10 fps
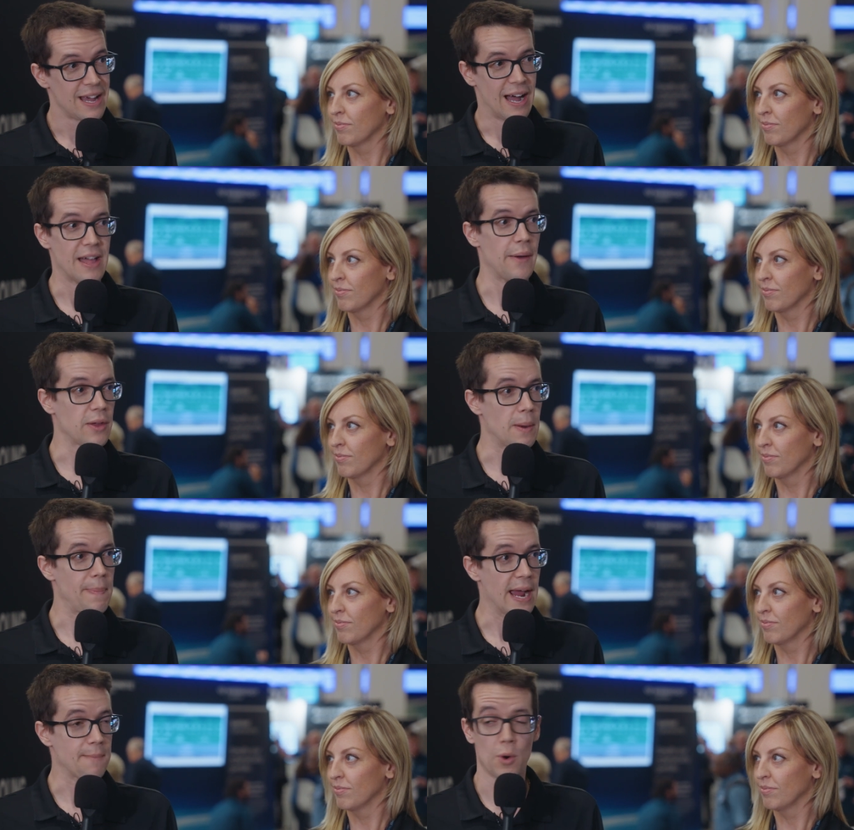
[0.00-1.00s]
Speaker 1: allowing you to
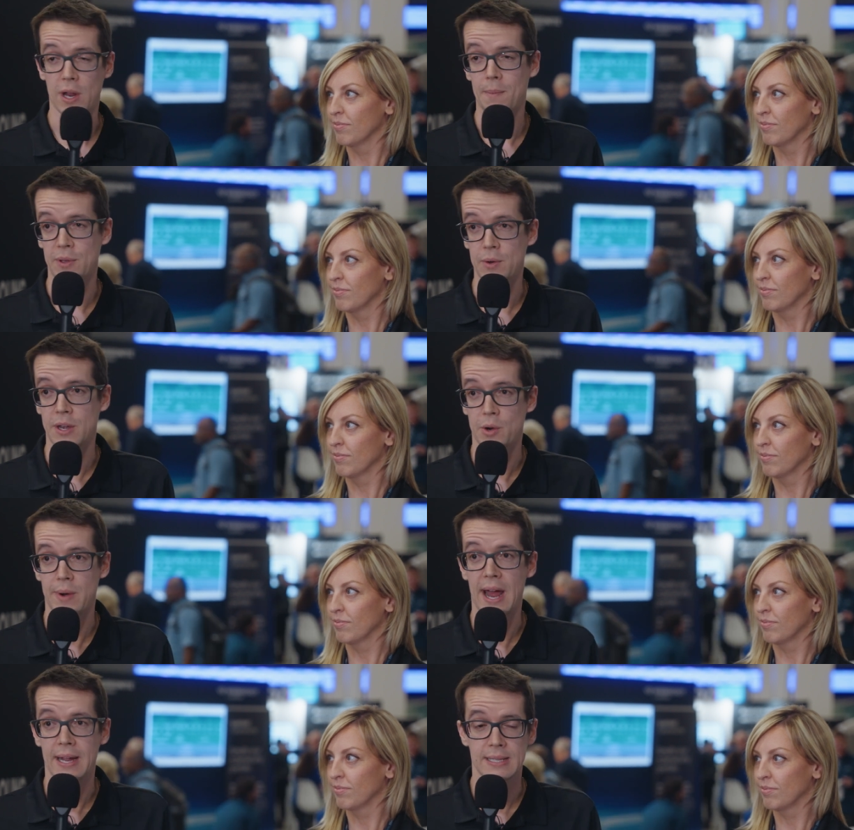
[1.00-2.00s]
pack more compute in your
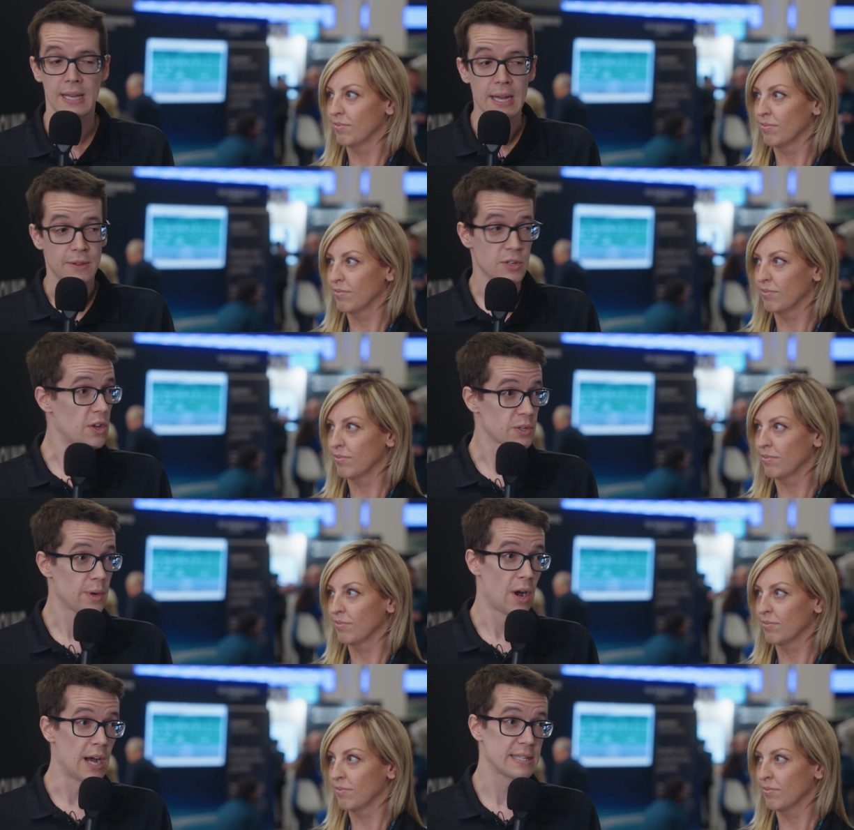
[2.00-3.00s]
racks. There's
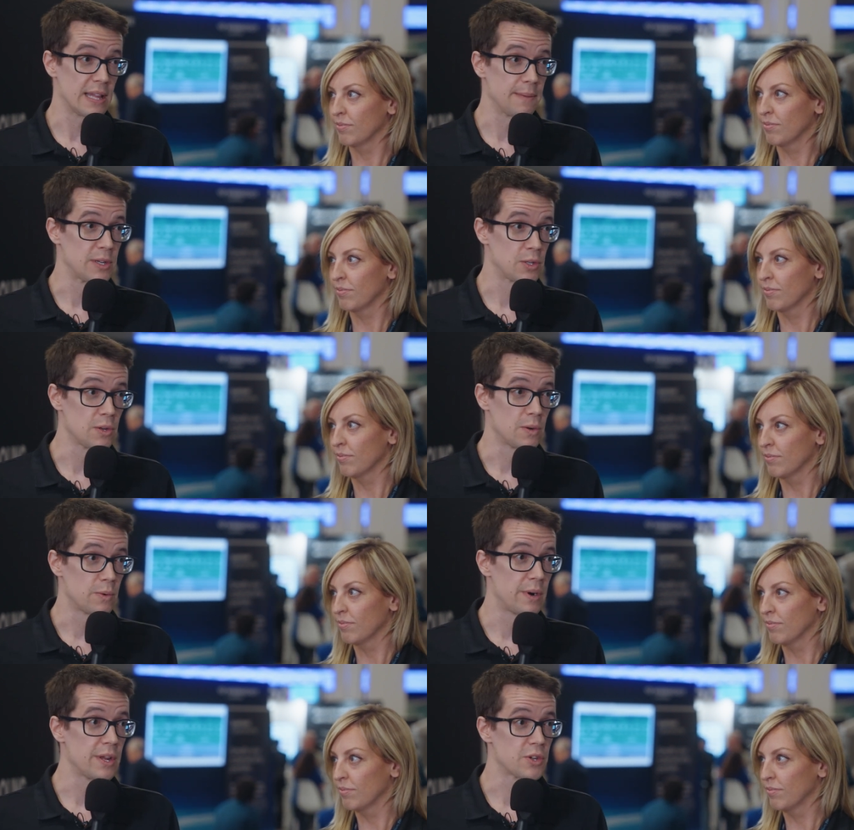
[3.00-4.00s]
also a cost element
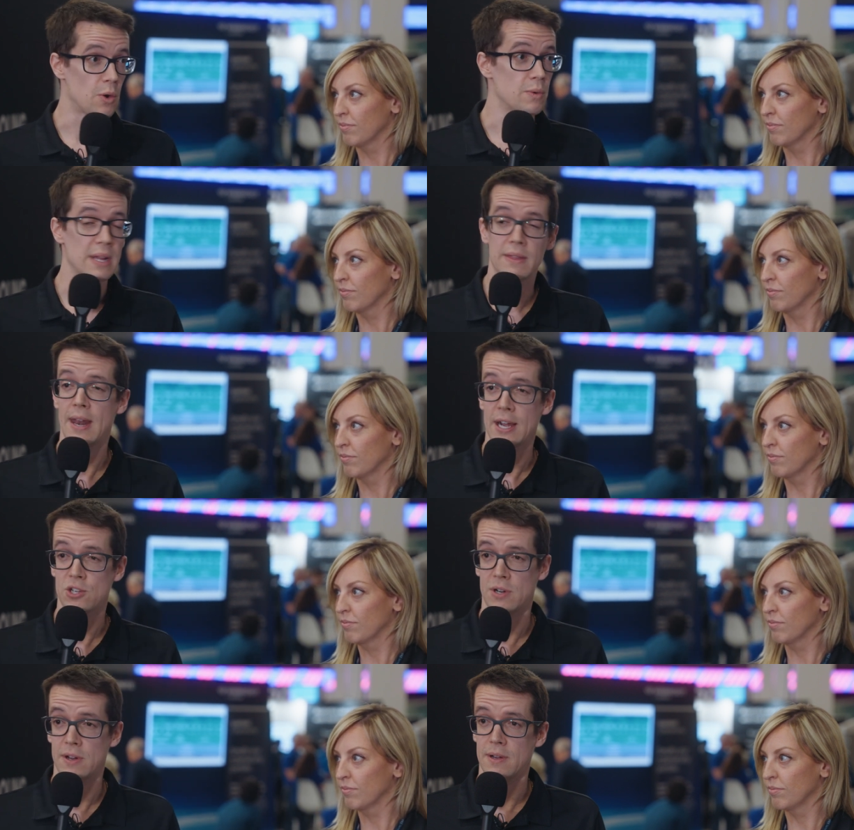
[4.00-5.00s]
too, where you don't need that
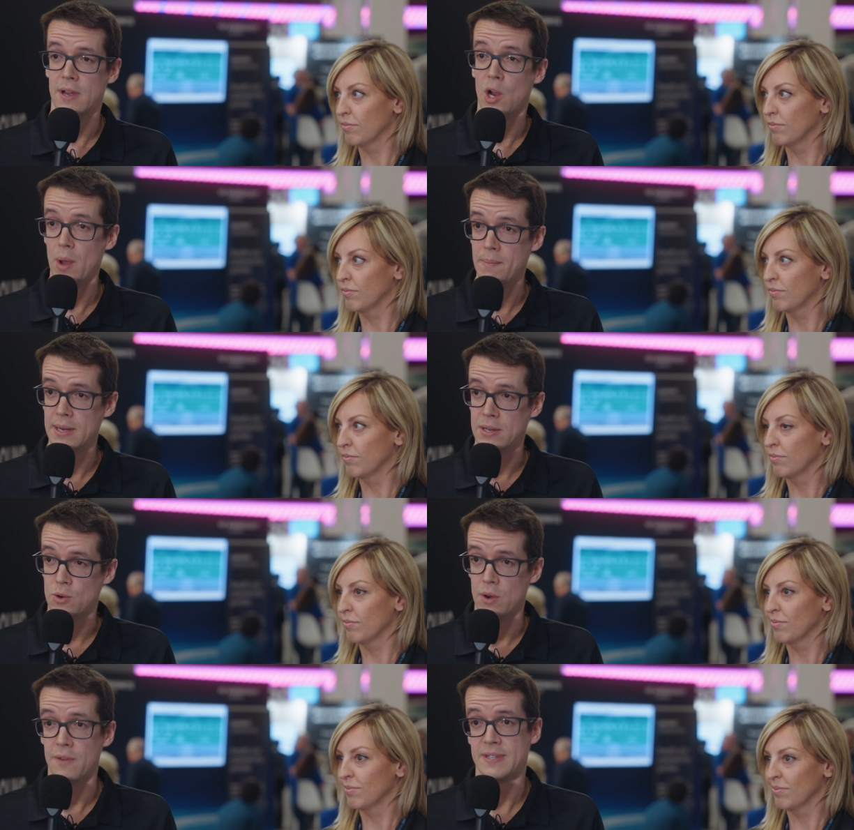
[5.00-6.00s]
extra equipment
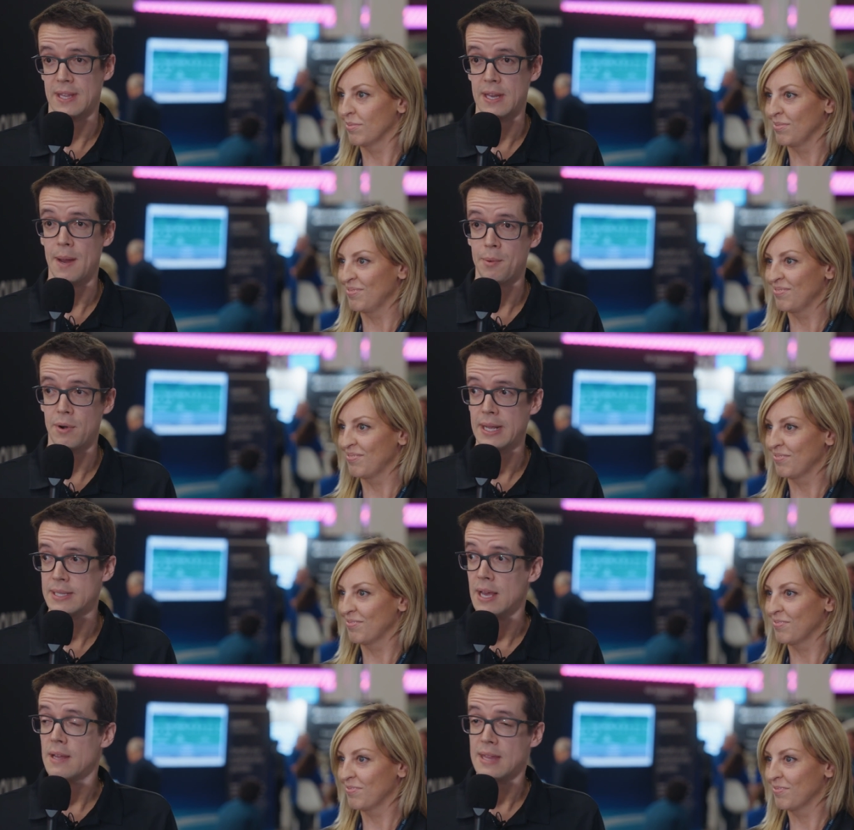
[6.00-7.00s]
or the facility
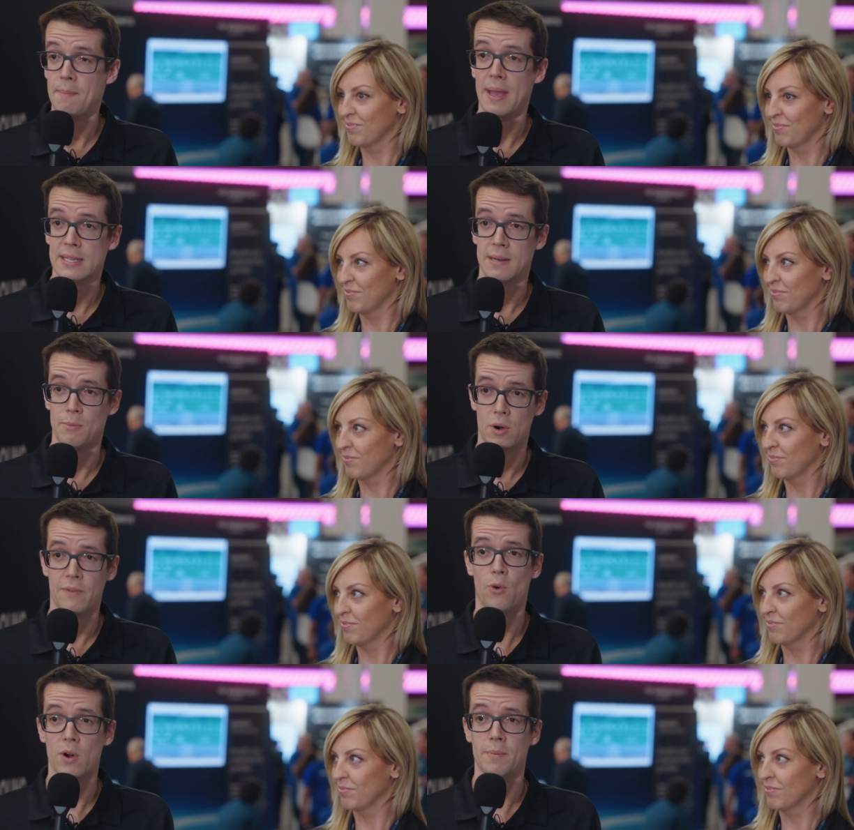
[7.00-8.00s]
upgrades. That makes it a
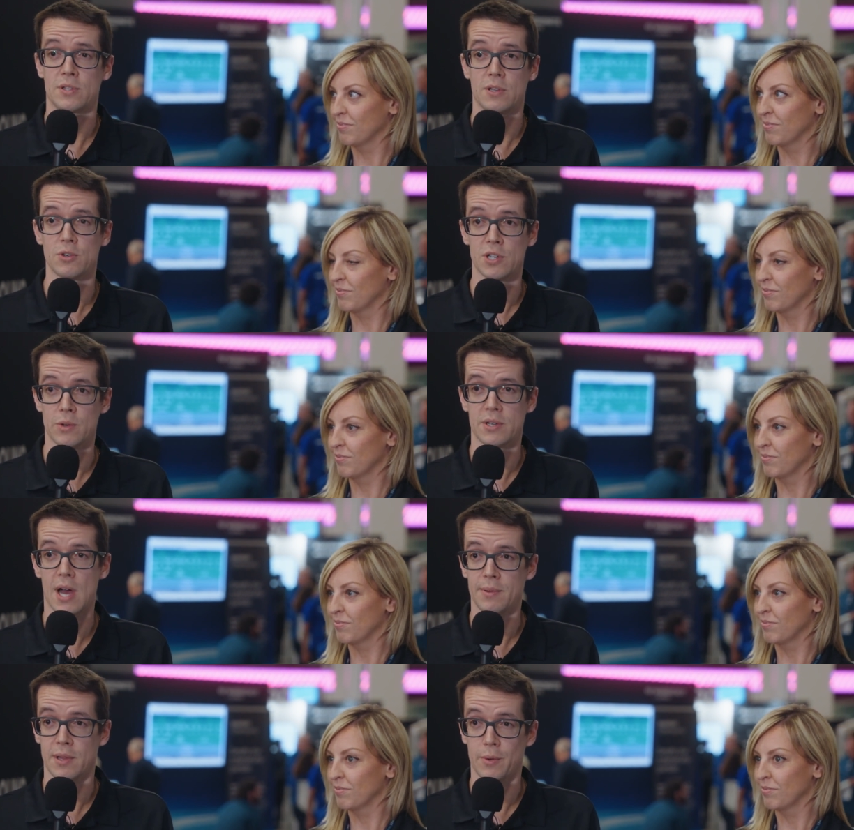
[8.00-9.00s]
more affordable solution to
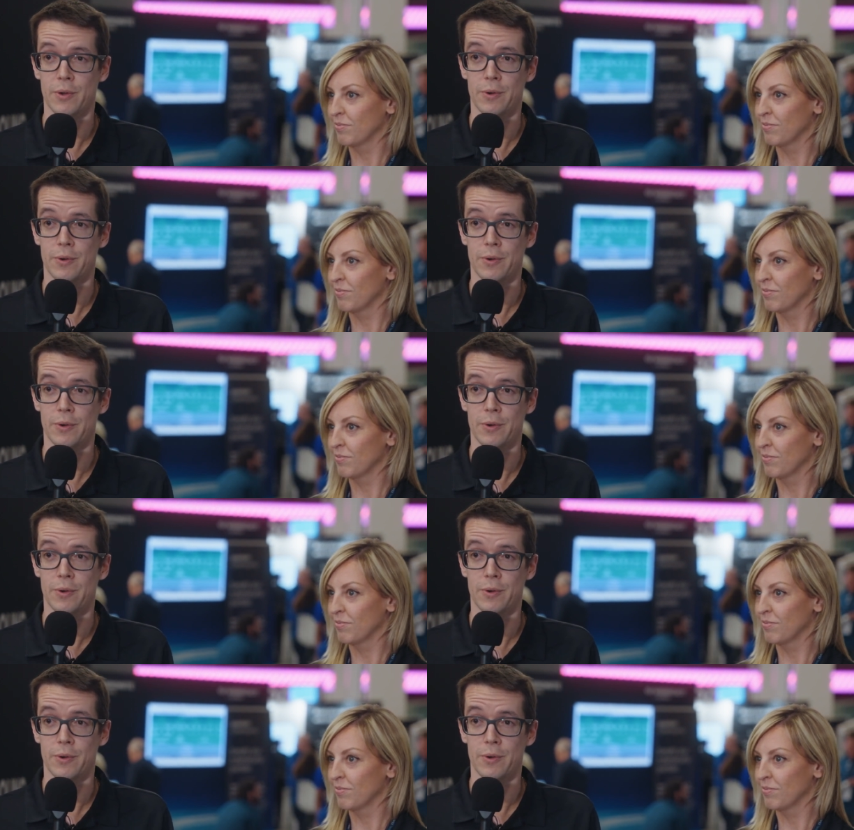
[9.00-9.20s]
adopt liquid